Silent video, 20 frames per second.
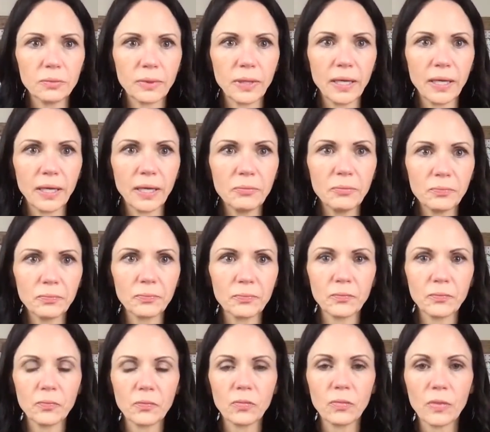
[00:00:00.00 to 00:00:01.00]
right?
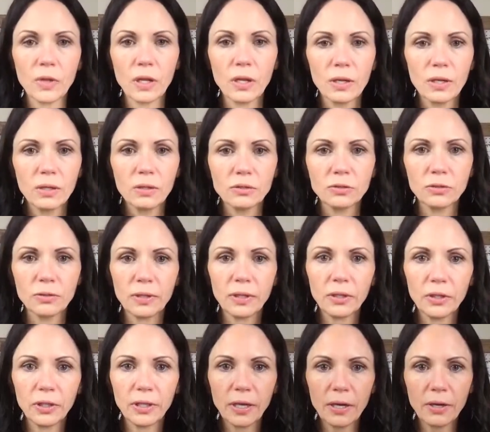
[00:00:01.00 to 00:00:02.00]
So there
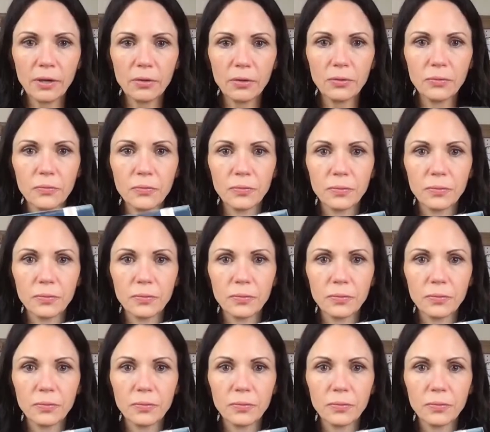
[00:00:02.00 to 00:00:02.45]
you go.